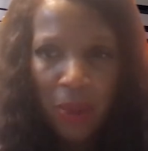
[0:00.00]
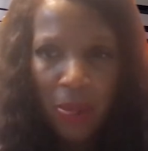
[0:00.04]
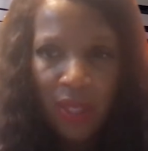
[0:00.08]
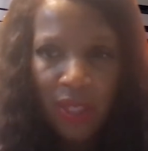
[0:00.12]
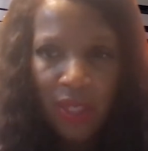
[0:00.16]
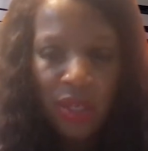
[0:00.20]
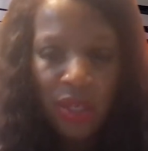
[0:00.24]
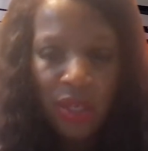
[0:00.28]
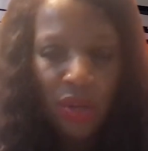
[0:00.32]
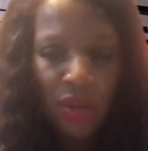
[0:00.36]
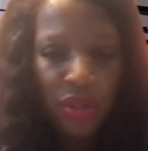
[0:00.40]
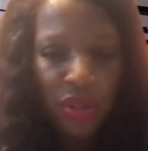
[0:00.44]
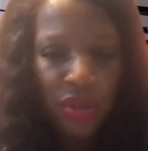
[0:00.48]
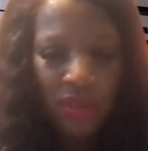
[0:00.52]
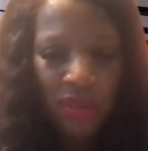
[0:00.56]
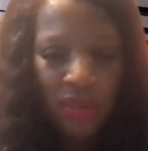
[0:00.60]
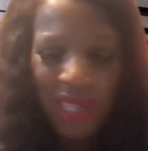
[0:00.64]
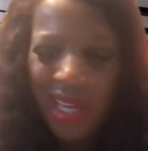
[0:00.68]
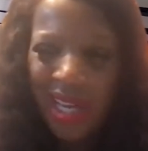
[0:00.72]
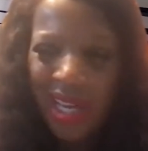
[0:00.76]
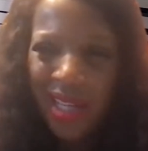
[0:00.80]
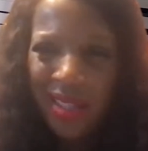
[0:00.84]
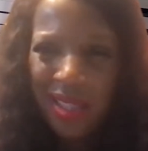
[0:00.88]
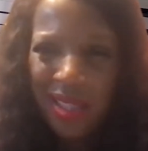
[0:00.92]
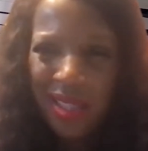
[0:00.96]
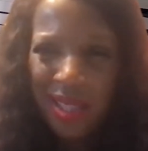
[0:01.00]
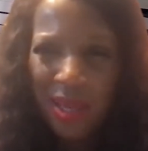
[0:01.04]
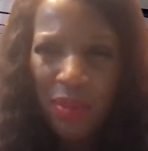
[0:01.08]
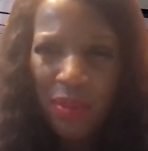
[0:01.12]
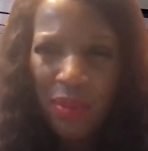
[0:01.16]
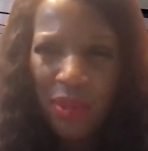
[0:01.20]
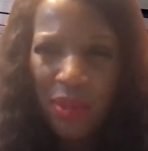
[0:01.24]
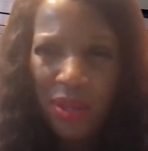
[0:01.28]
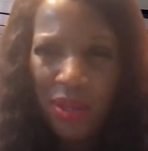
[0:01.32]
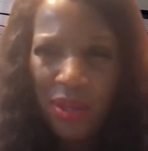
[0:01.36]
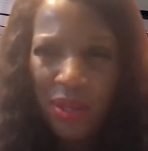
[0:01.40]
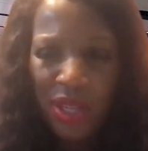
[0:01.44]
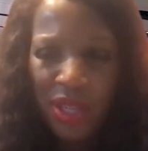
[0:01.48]
So you did some,
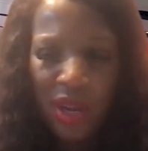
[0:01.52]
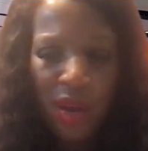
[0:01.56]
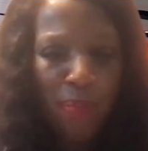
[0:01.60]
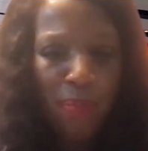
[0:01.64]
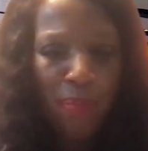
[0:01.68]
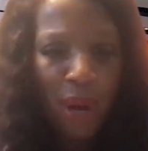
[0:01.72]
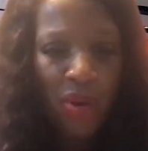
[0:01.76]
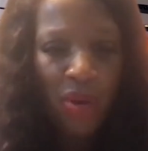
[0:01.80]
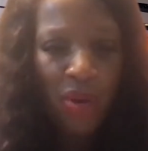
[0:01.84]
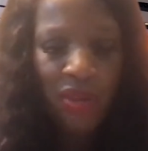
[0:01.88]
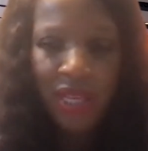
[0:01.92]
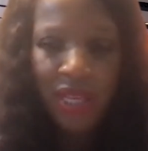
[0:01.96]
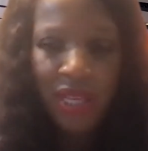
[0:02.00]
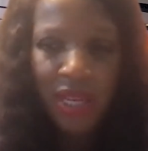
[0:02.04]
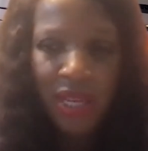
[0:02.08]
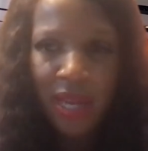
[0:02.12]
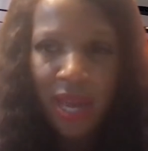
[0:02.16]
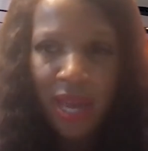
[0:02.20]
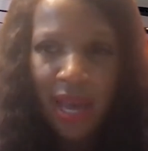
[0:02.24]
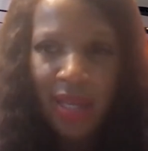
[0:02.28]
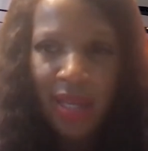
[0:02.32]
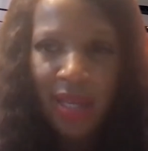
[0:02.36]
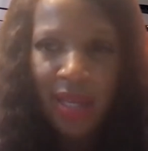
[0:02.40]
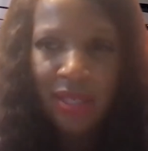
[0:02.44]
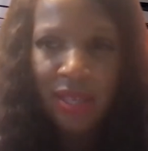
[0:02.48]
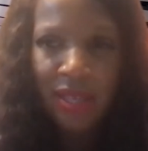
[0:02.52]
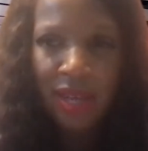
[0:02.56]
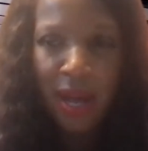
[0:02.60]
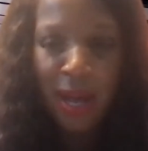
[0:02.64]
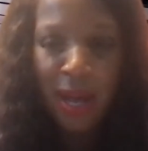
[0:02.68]
your birthing has,